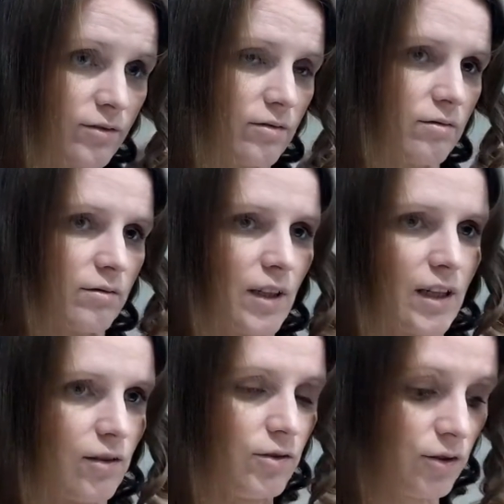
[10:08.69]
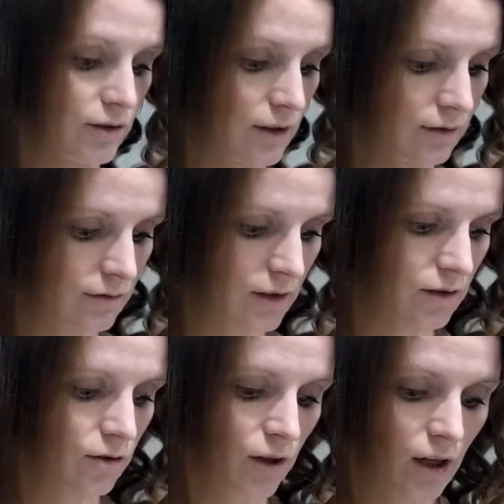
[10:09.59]
I don't use it. It's too
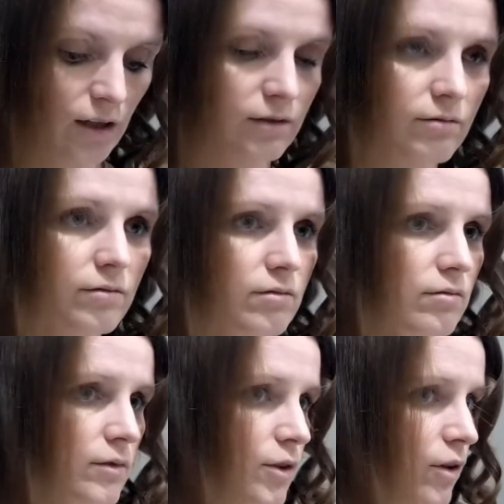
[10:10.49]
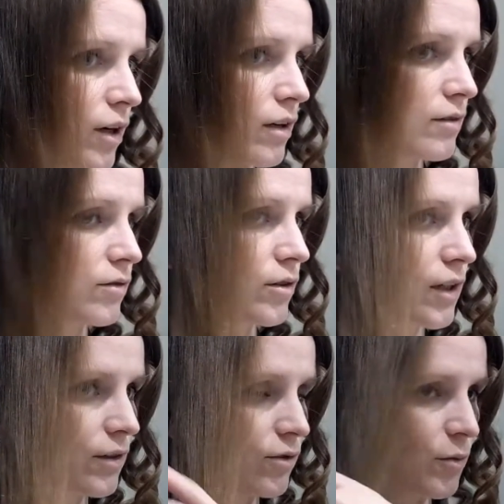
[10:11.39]
hard for
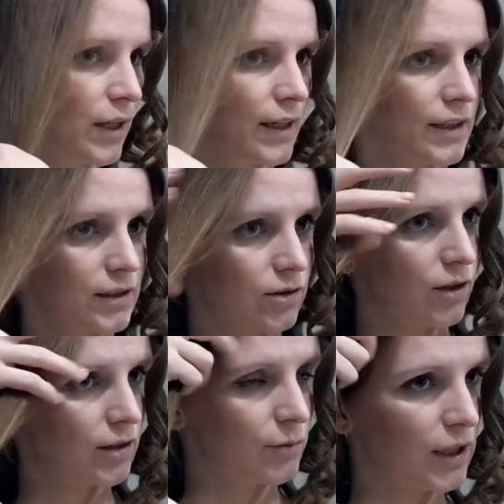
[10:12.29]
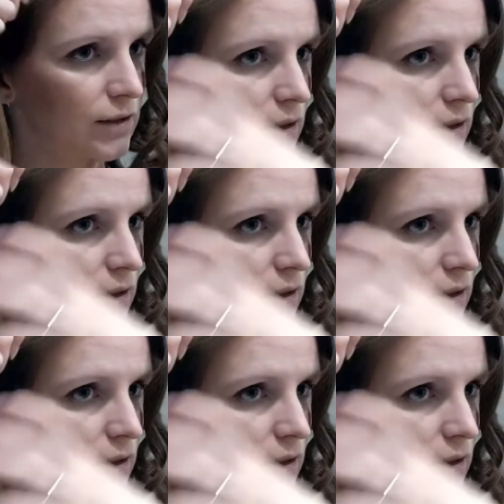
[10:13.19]
my liking. Too hard basket.